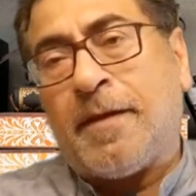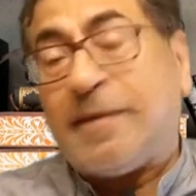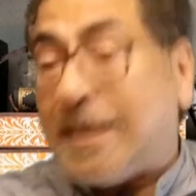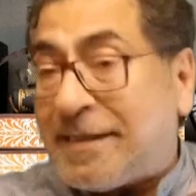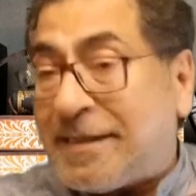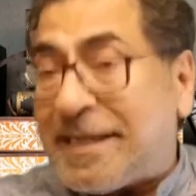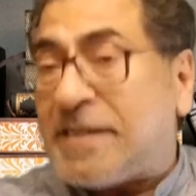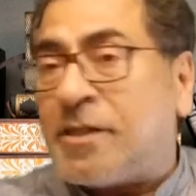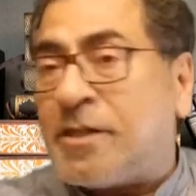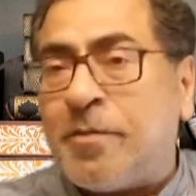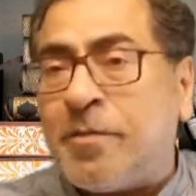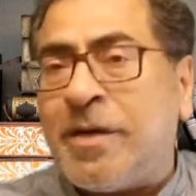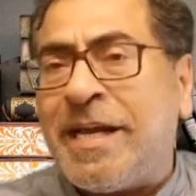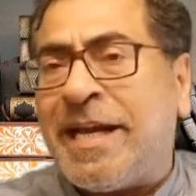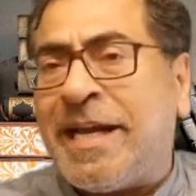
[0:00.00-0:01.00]
Their
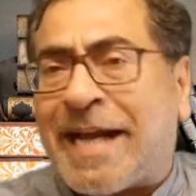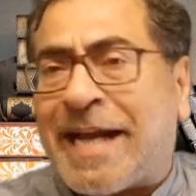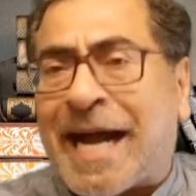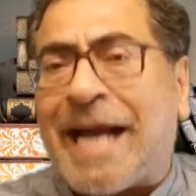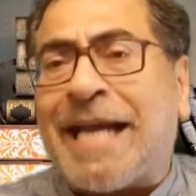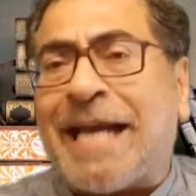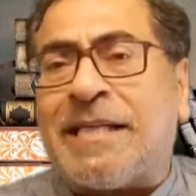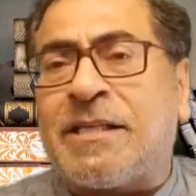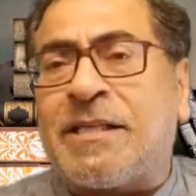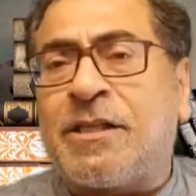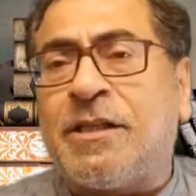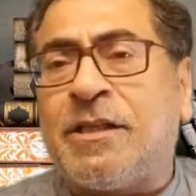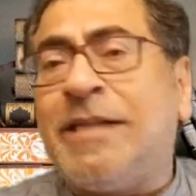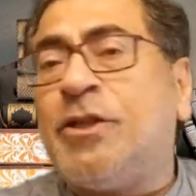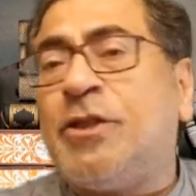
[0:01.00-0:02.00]
testimony
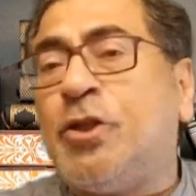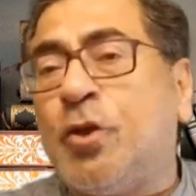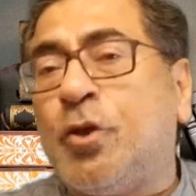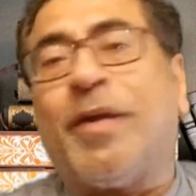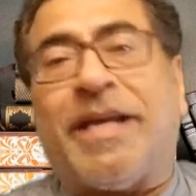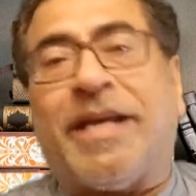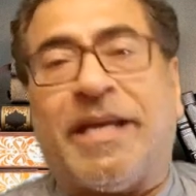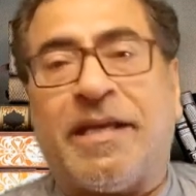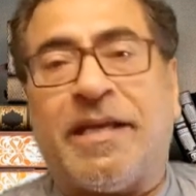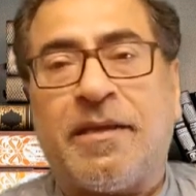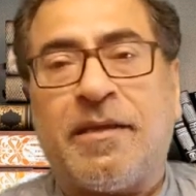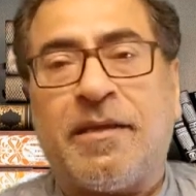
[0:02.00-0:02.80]
guides the jury